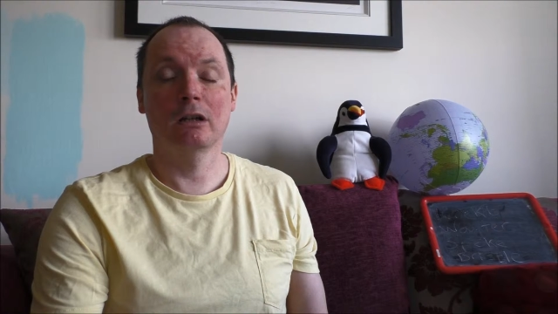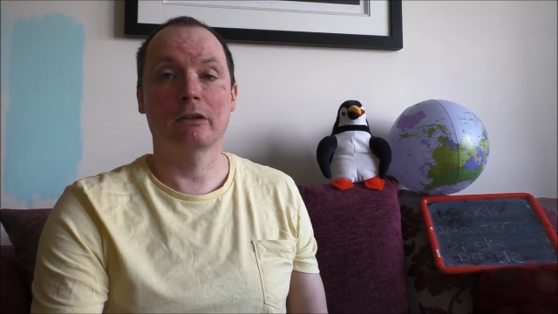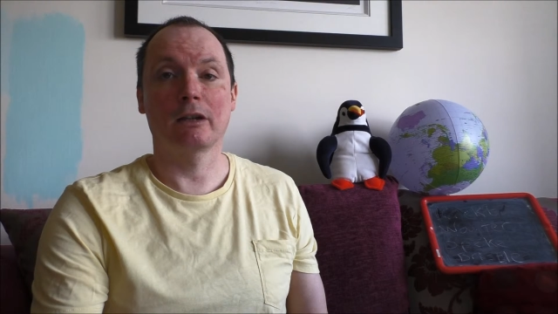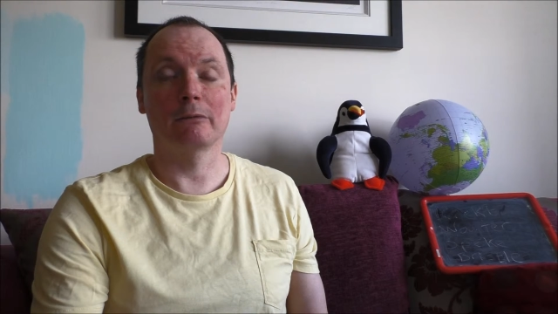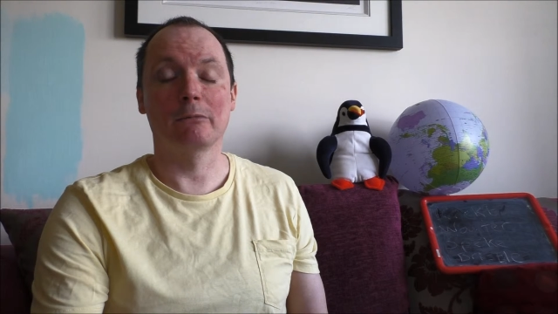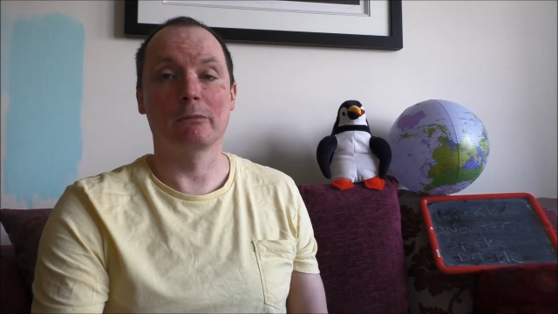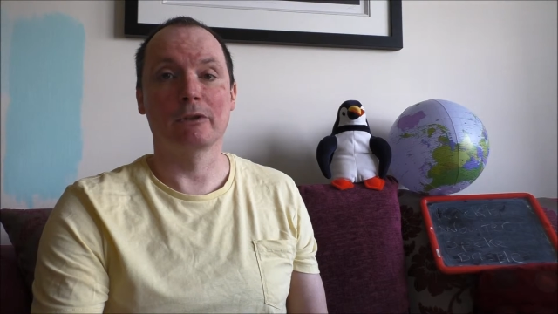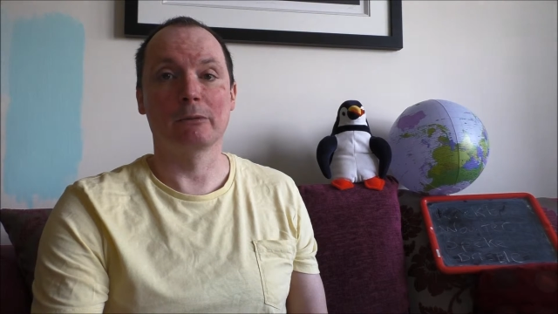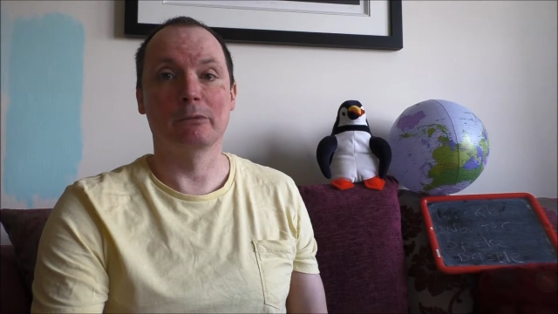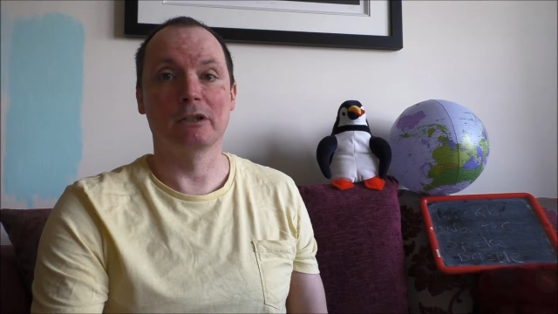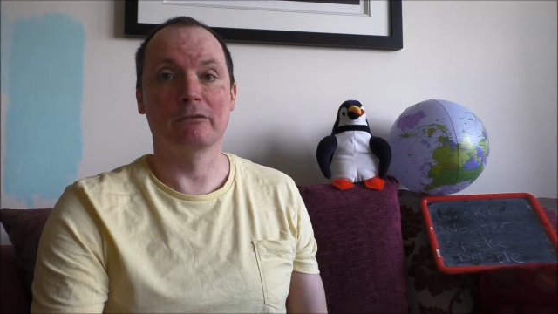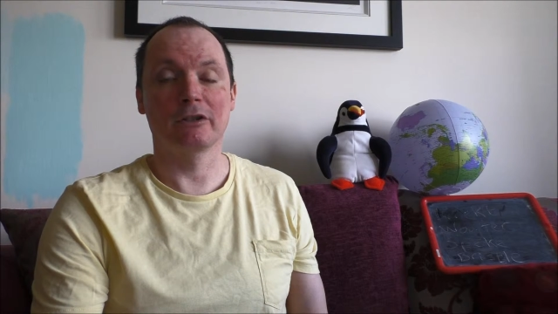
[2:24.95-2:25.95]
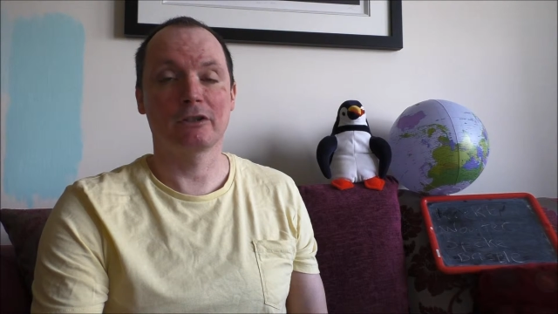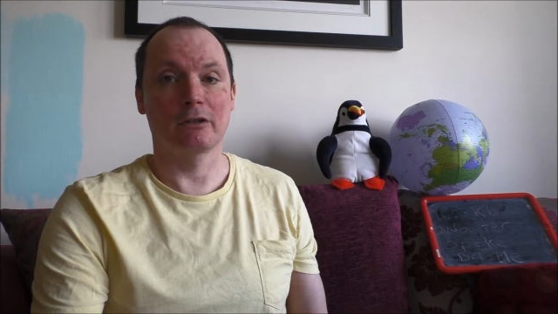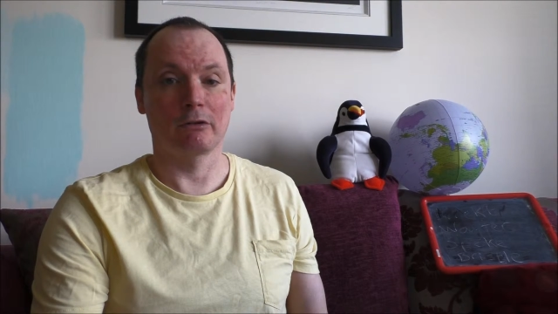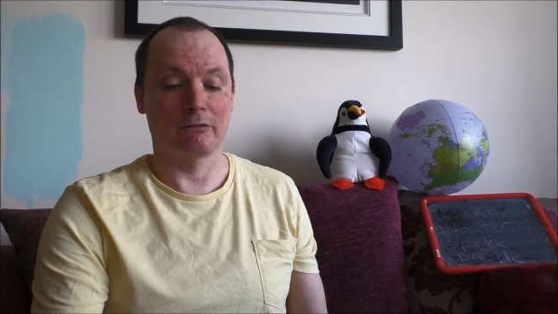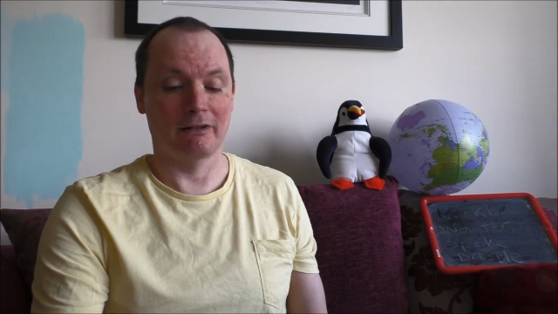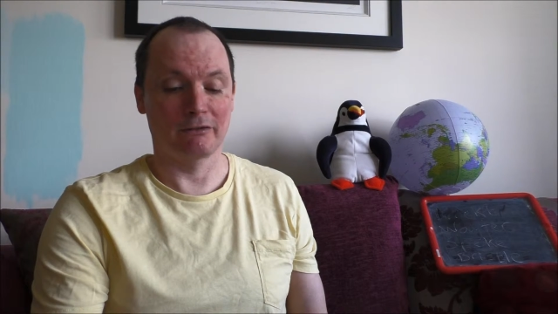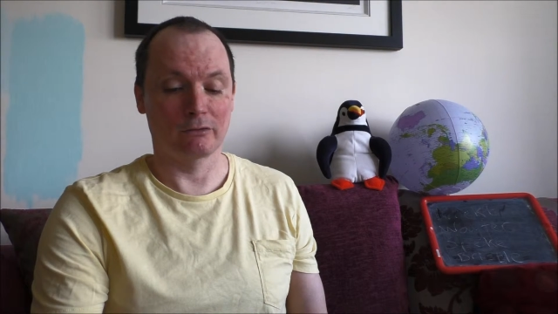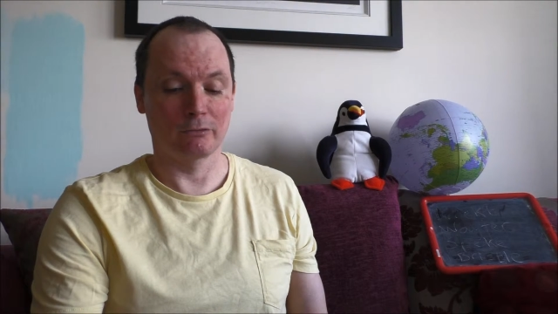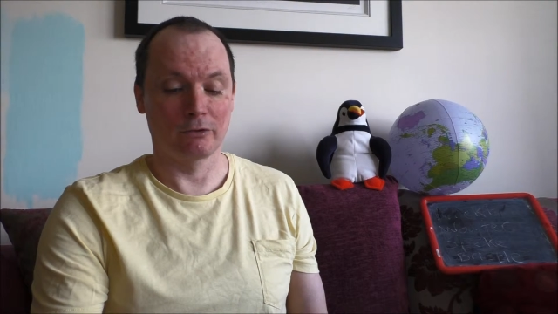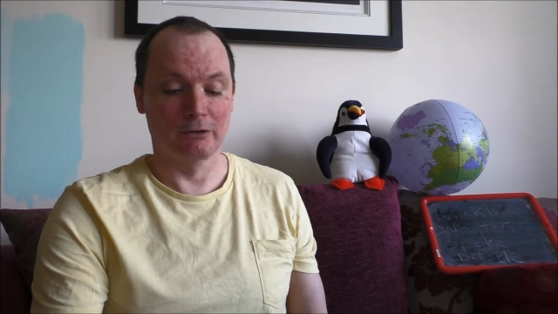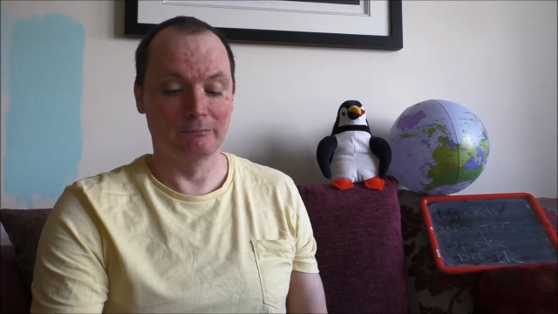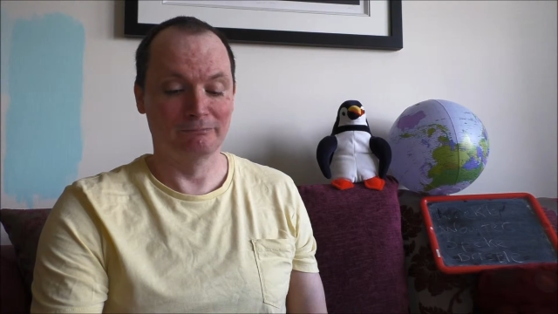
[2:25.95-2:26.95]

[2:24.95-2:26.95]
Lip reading: At the moment they believe this to the end, of course.